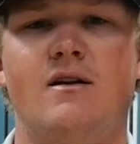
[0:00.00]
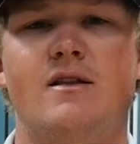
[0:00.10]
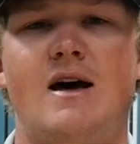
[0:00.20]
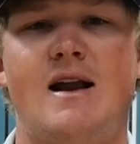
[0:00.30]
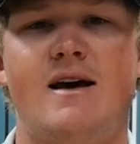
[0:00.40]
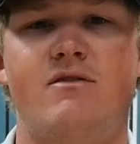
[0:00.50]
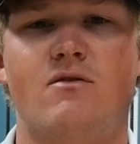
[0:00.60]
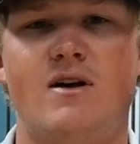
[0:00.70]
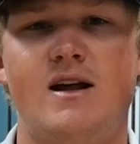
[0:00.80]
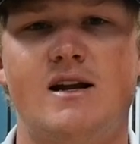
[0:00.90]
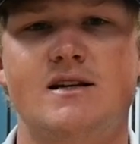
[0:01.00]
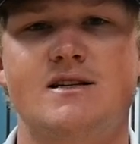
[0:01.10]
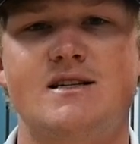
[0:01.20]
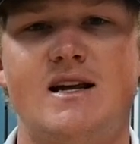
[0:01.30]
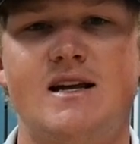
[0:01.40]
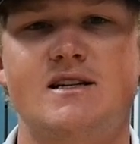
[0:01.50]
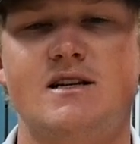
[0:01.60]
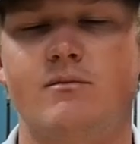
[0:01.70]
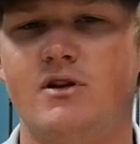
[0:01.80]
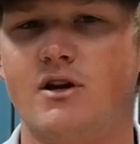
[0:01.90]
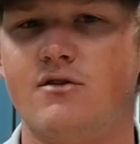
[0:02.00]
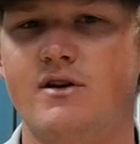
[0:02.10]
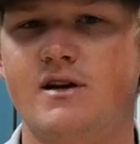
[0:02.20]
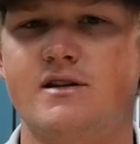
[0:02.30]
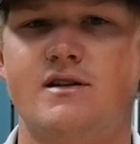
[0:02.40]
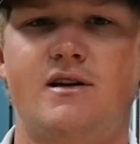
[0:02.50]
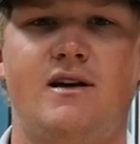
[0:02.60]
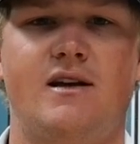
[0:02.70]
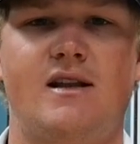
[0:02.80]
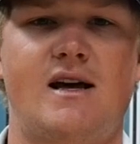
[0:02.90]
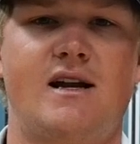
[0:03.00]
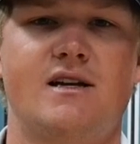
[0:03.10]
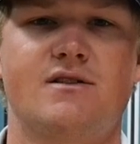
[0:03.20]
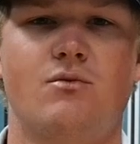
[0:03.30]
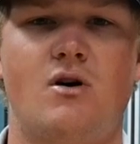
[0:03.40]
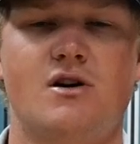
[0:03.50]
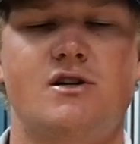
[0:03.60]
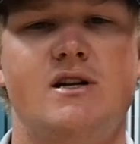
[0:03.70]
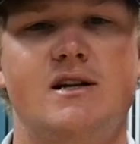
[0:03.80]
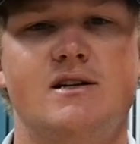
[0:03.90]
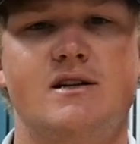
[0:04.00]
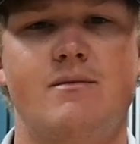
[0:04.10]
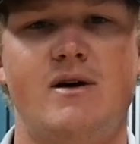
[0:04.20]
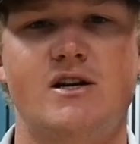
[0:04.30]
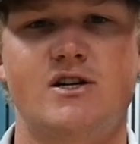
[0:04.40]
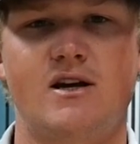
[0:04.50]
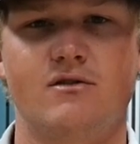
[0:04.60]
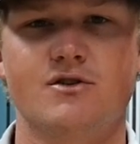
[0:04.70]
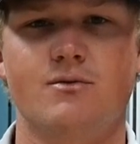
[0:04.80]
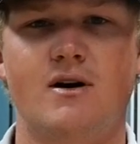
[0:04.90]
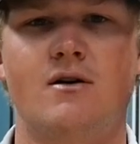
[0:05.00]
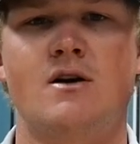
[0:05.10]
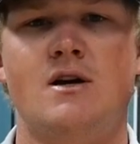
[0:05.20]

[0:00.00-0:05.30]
That heavy rain has stained some of the creeks, and that has washed into the main channel as well.